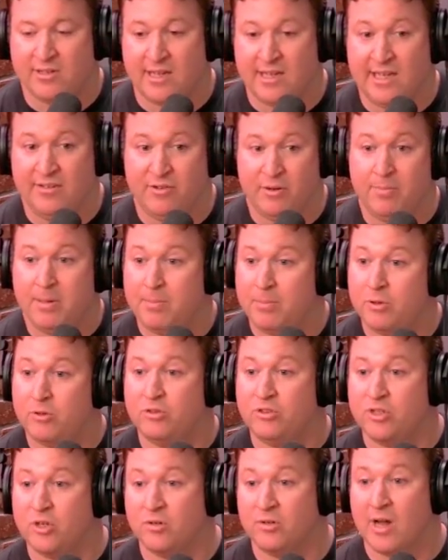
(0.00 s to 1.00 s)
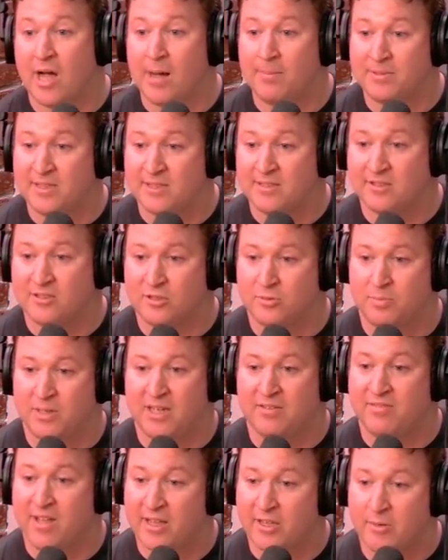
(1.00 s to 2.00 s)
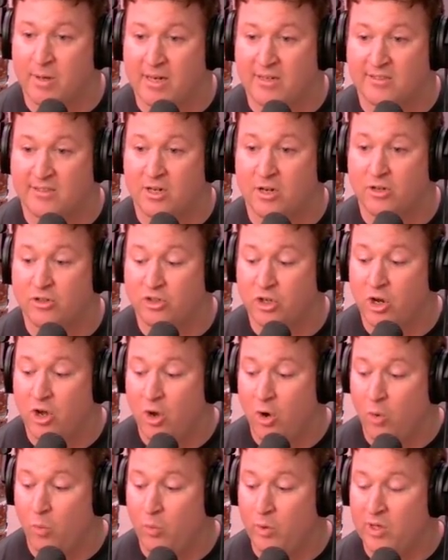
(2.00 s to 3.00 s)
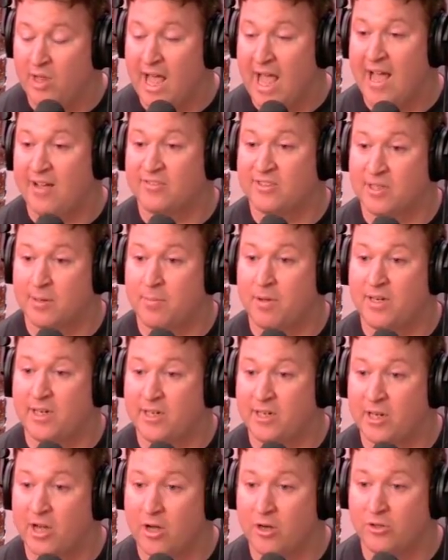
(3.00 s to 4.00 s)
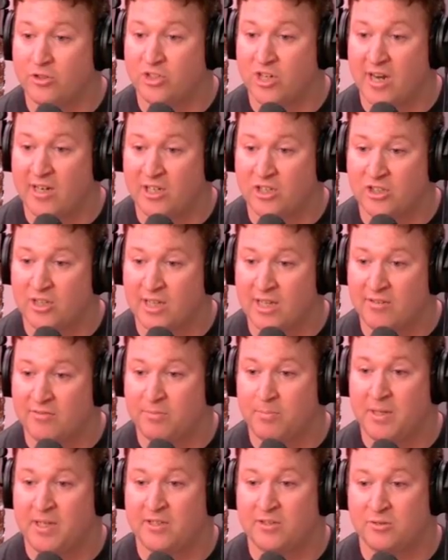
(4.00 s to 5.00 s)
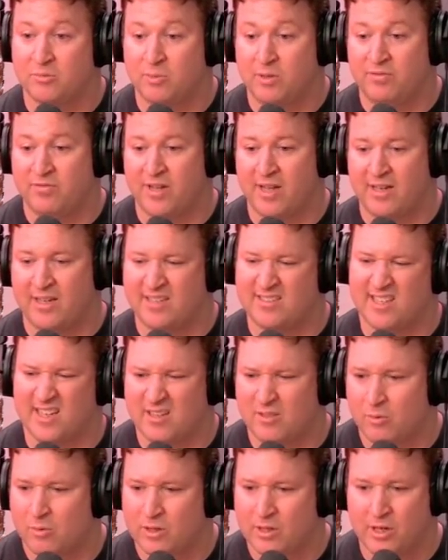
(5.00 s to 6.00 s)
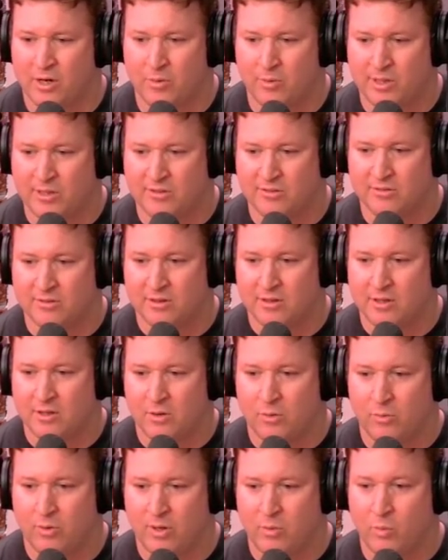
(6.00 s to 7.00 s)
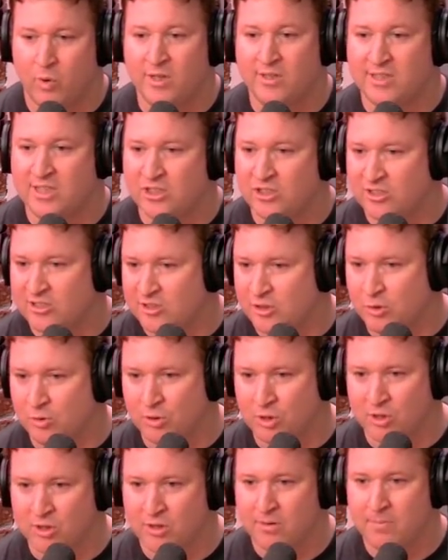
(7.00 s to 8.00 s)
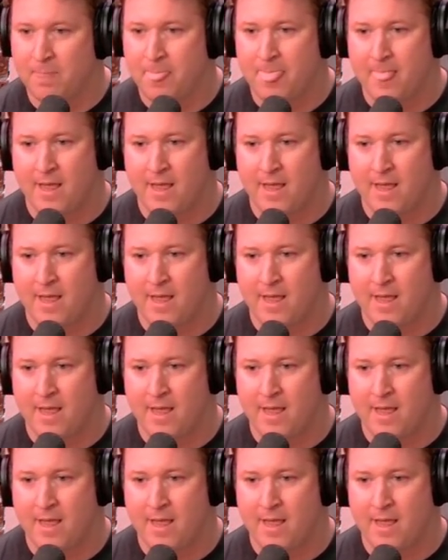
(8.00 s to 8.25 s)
even people who don't opt in to be evaluated as a coach will have somebody to coach on each lift, because we find it's like when when one teaches, two learn.